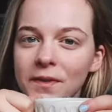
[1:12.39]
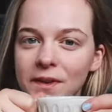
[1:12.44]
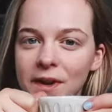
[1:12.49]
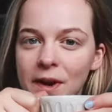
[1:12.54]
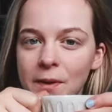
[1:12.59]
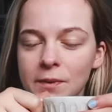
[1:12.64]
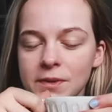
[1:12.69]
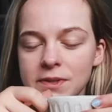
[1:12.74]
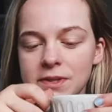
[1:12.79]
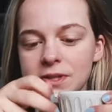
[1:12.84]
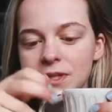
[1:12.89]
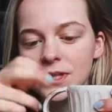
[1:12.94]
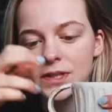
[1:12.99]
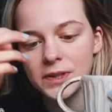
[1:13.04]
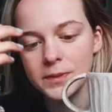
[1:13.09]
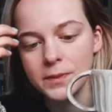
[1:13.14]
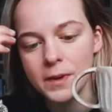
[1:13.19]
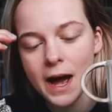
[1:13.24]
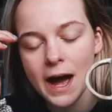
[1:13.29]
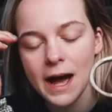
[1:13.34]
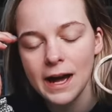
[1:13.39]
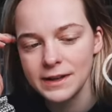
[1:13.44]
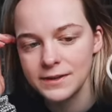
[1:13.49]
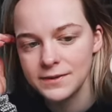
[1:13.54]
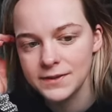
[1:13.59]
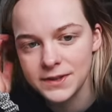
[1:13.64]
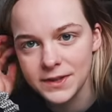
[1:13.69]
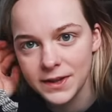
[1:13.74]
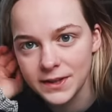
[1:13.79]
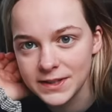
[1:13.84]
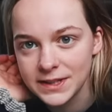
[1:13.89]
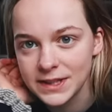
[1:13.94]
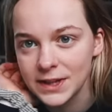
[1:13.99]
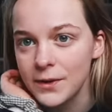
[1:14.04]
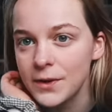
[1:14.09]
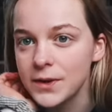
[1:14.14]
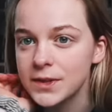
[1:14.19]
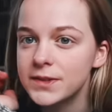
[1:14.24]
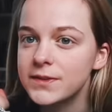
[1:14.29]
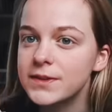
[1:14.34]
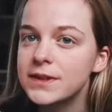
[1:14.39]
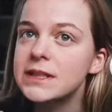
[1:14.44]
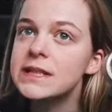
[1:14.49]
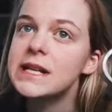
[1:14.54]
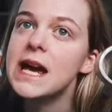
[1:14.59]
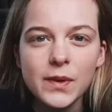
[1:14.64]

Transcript: that I want to do ahead of starting at Oxford.